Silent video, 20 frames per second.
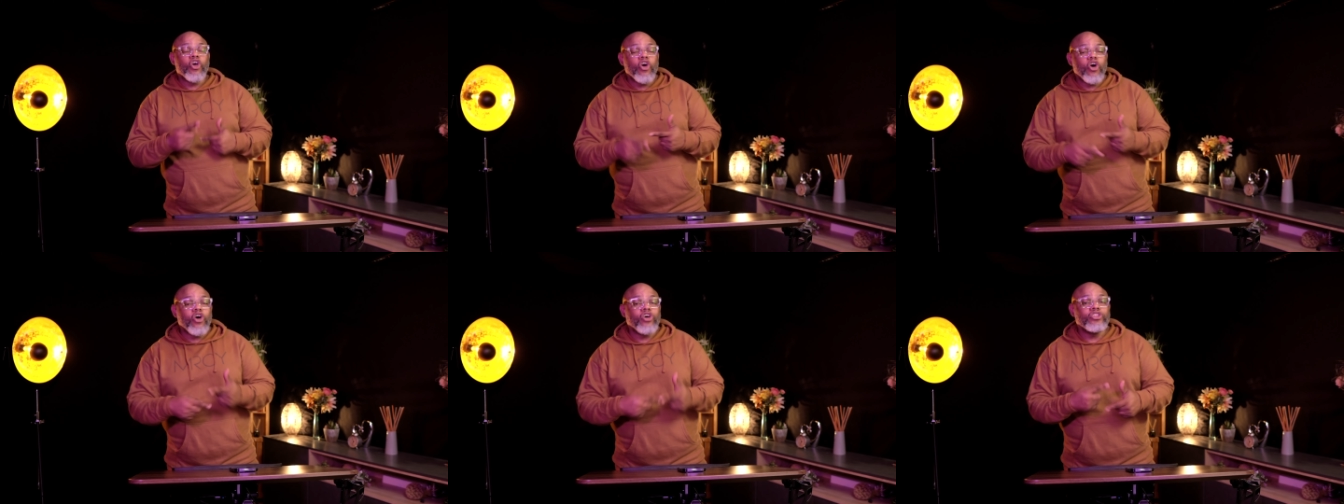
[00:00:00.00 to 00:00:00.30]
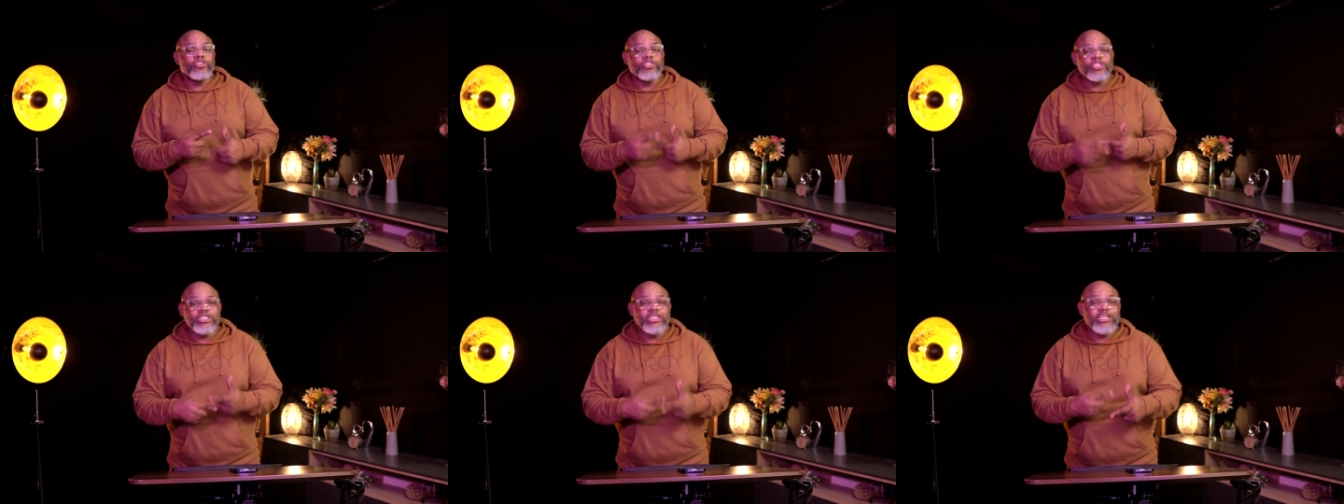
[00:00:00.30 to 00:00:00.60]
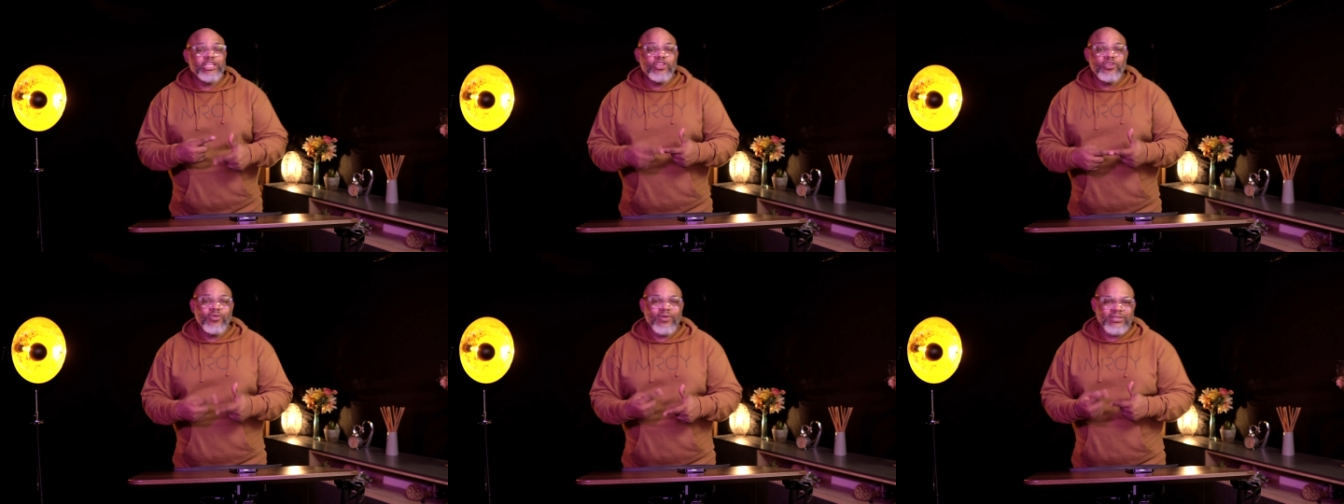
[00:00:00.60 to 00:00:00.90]

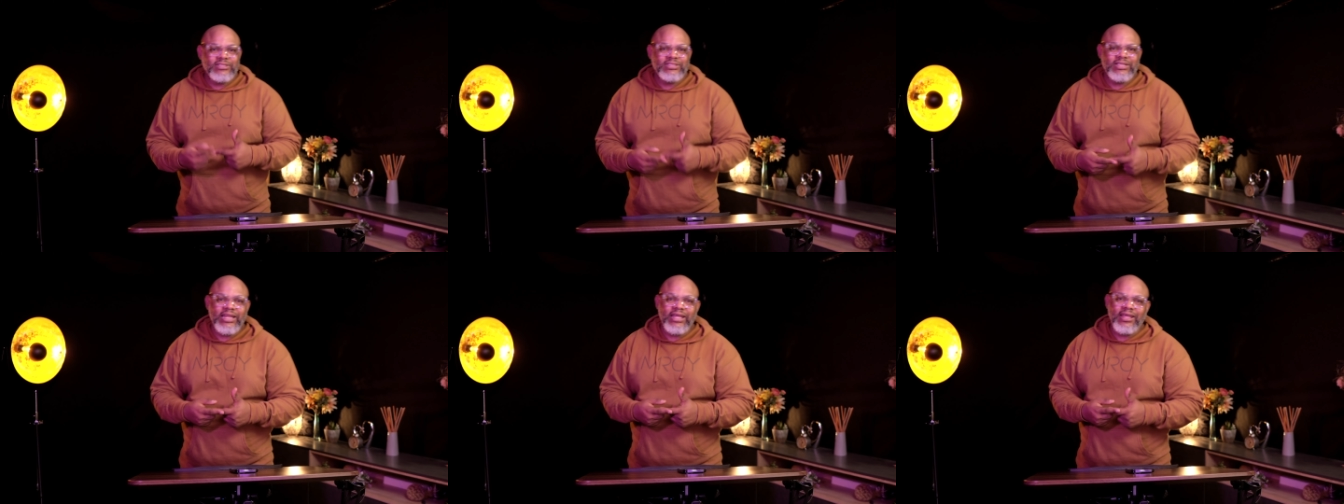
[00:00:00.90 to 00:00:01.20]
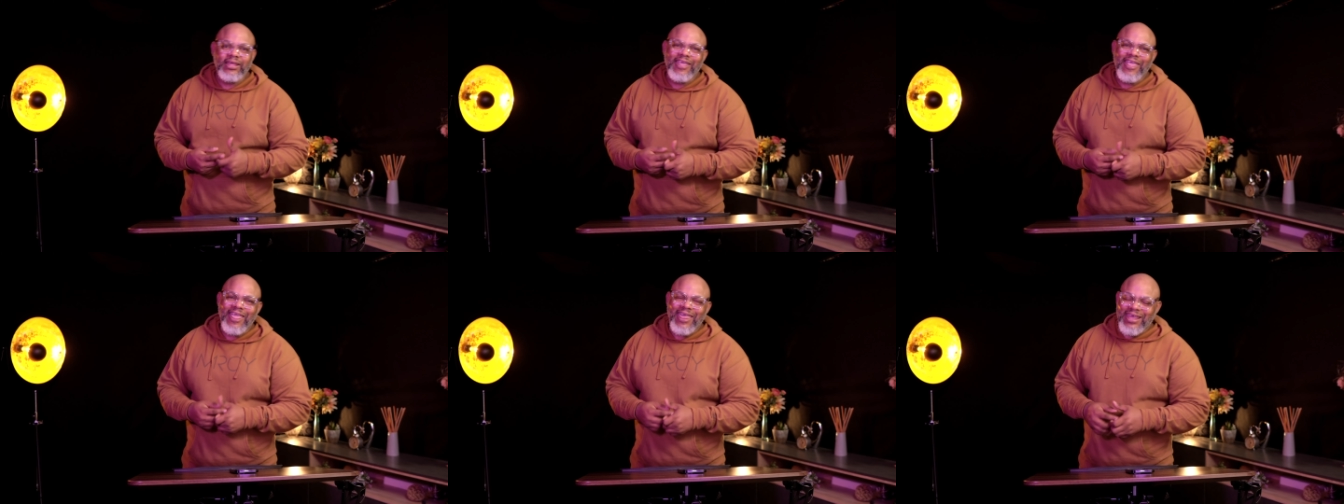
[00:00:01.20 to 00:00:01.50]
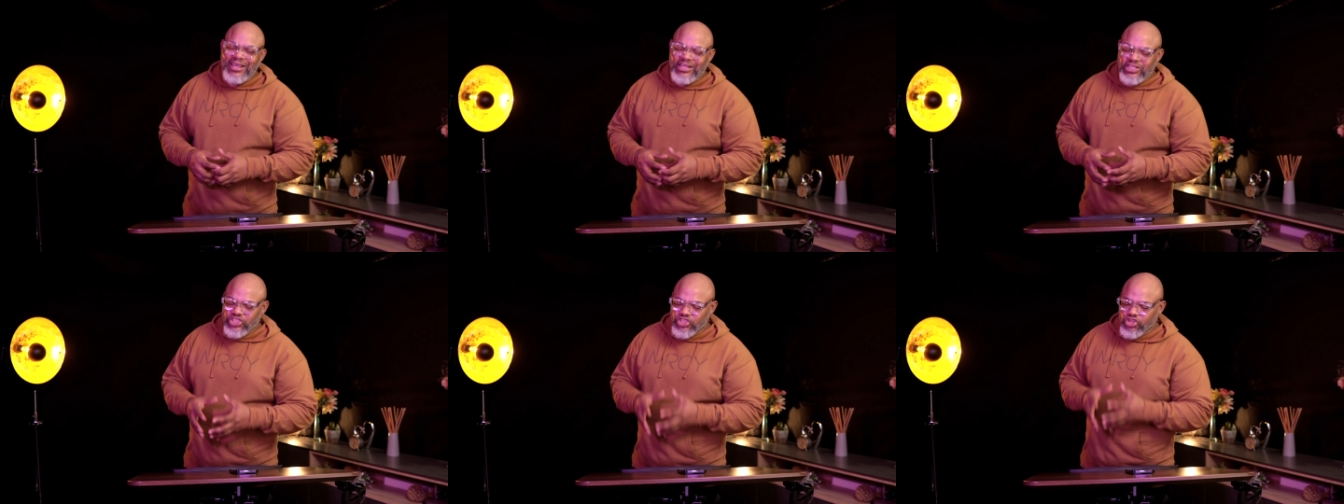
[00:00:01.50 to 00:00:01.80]
continuously
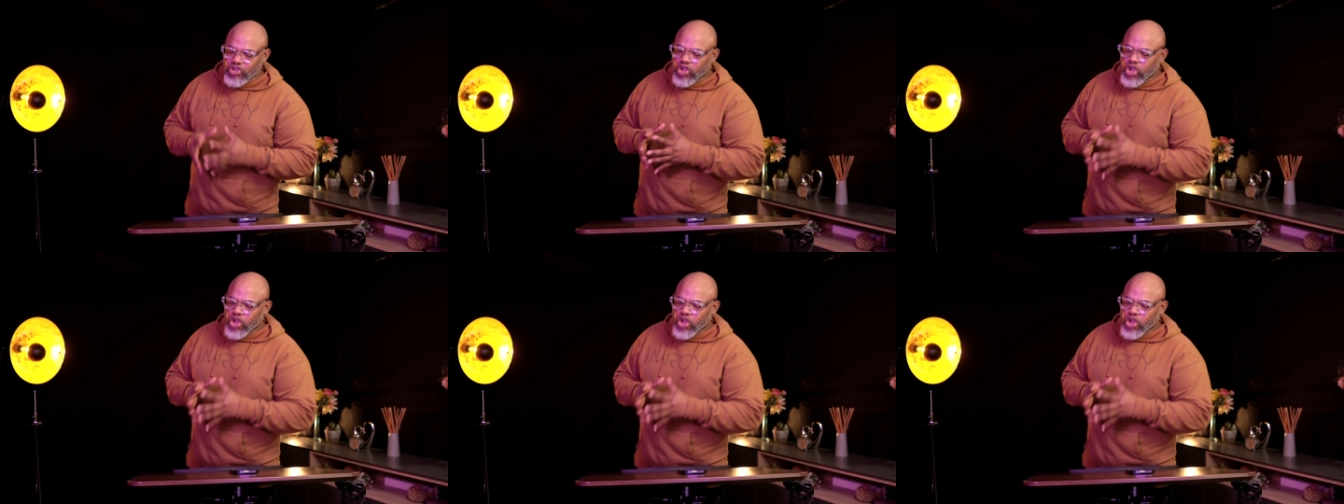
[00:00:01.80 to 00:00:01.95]
till